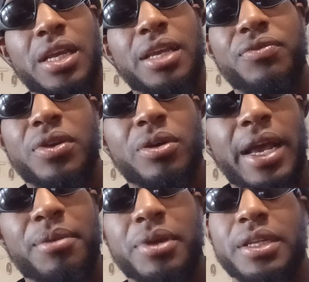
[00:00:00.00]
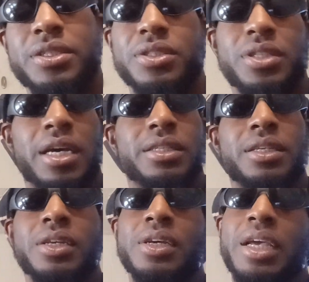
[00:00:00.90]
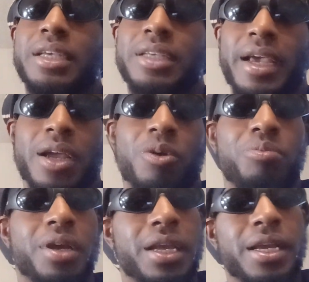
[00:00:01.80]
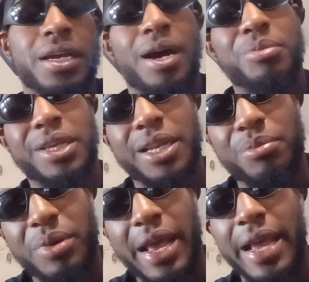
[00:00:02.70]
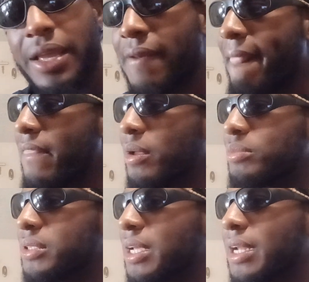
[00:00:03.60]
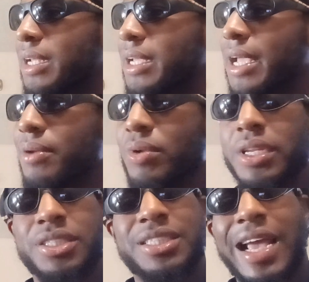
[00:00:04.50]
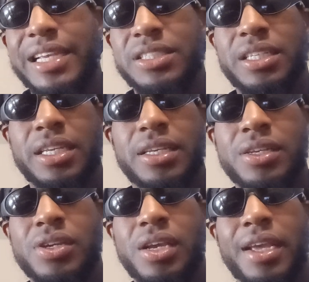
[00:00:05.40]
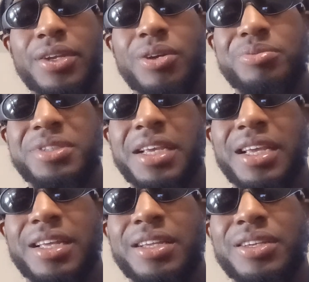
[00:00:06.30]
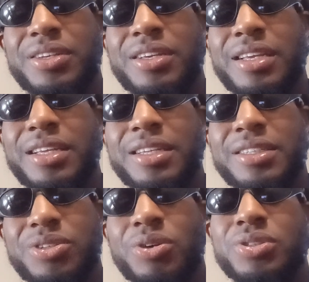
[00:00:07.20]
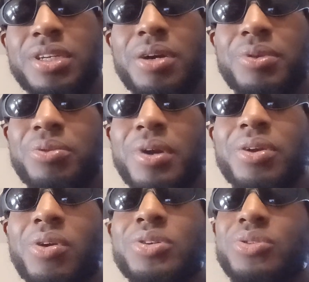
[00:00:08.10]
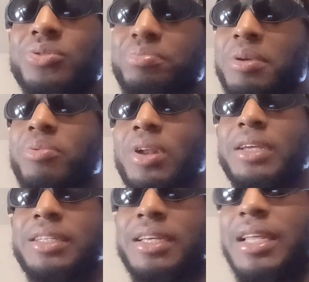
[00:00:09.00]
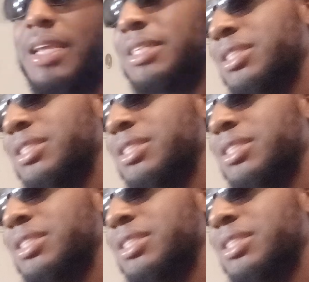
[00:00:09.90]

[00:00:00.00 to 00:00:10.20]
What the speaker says: he feel, hey man, this is nothing. It's AOB. I'm gonna get it back. You know what I'm saying? And he ain't really shysty. And you know what I'm saying? So it's good when you run across those people like that. They ain't